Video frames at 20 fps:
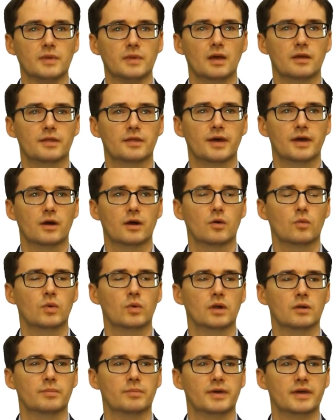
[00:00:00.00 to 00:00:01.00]
There
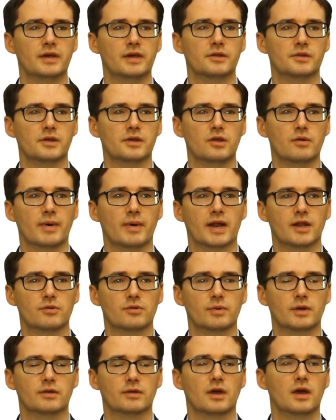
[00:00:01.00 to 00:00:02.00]
will be senior
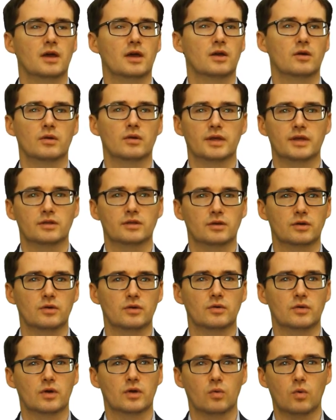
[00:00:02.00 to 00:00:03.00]
management who will need
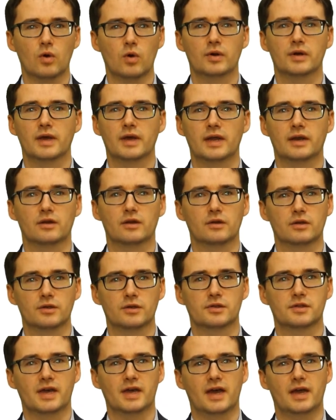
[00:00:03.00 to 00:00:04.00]
to coordinate and
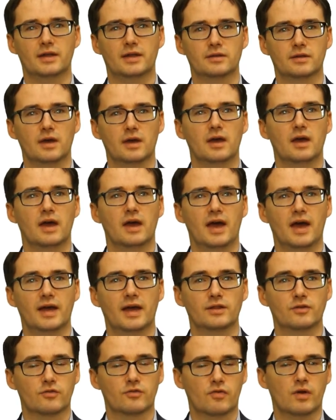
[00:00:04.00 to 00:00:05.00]
understand
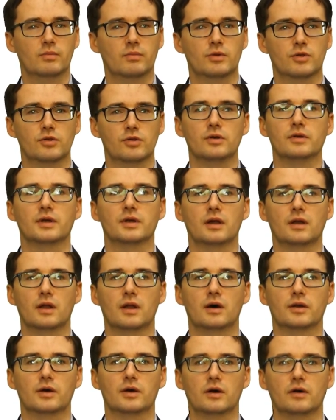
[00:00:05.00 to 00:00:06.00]
and troubleshoot a
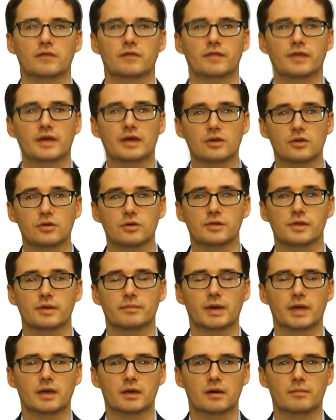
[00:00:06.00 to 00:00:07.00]
lot of the issues that
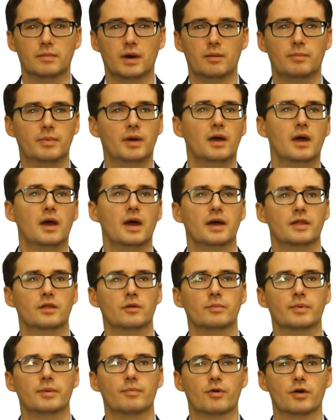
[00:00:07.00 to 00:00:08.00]
may come up.
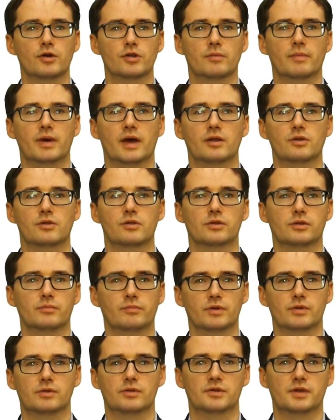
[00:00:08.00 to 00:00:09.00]
There'll be project managers and
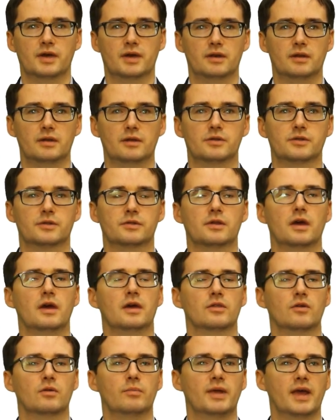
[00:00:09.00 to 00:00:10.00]
business analysts,
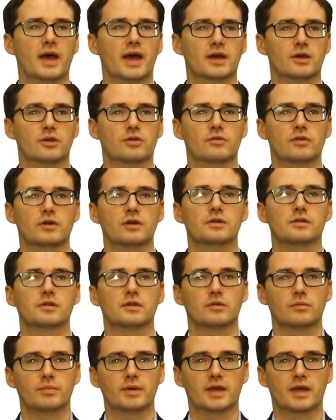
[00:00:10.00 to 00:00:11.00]
there'll be actuaries,
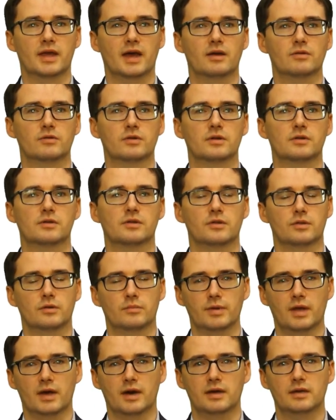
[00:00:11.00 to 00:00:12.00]
there'll be accountants, there'll
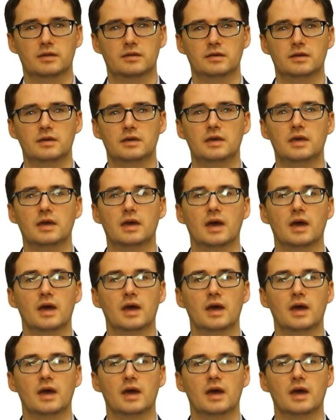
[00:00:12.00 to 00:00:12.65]
be IT